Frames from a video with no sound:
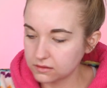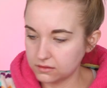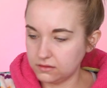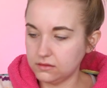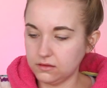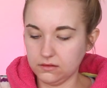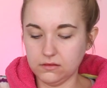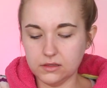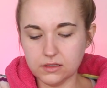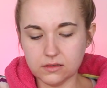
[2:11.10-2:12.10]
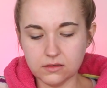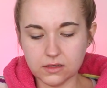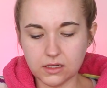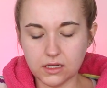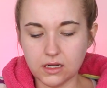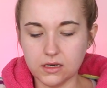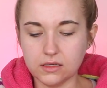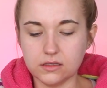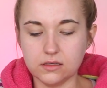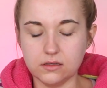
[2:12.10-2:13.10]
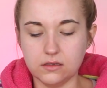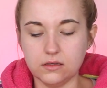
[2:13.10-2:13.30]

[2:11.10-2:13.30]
So let's look at